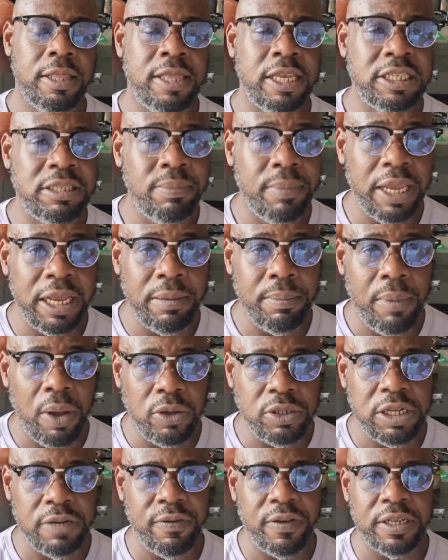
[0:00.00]
This means
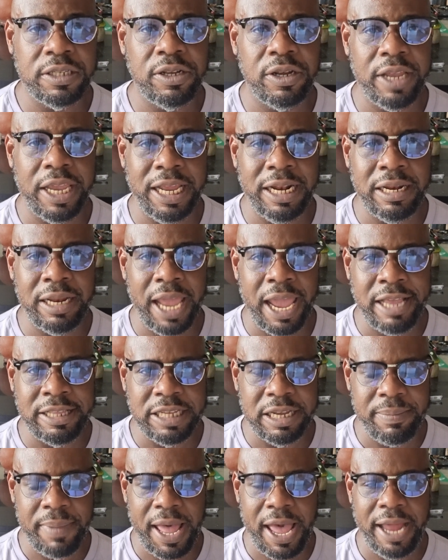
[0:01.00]
most of us are getting
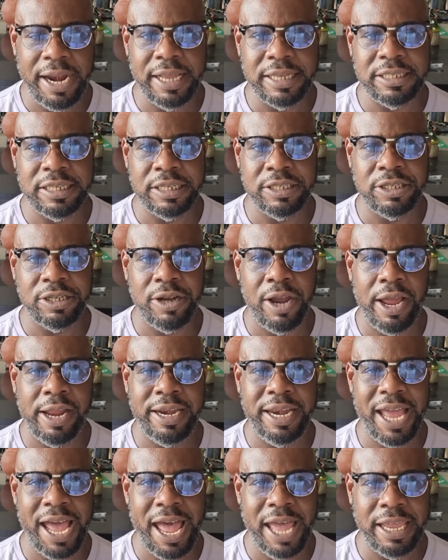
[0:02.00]
antibiotics into our
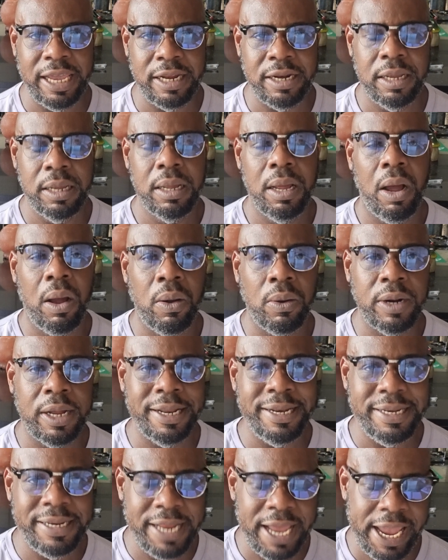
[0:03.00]
diet on
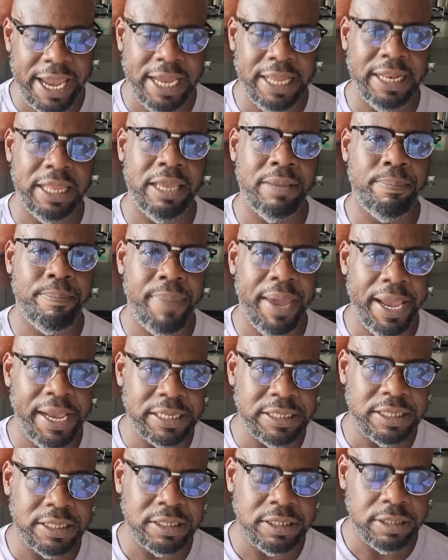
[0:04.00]
a daily
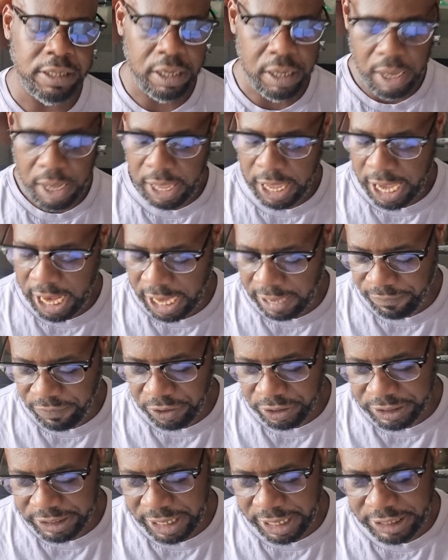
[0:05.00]
basis. And if
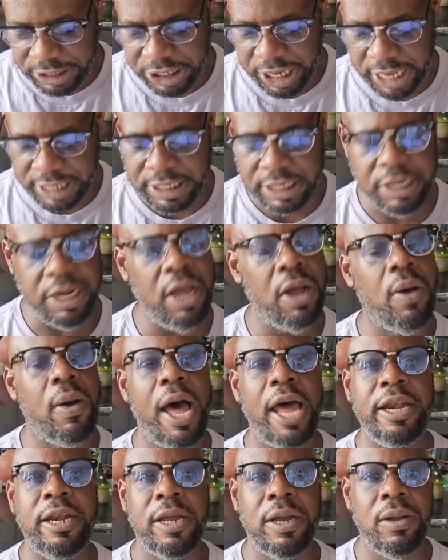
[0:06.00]
you're saying, Jason, no,
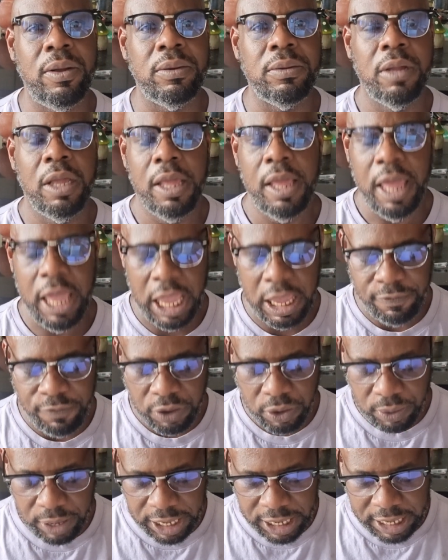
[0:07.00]
I don't.
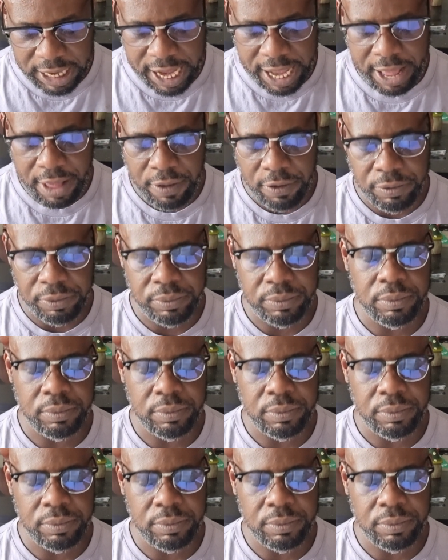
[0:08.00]
If you eat out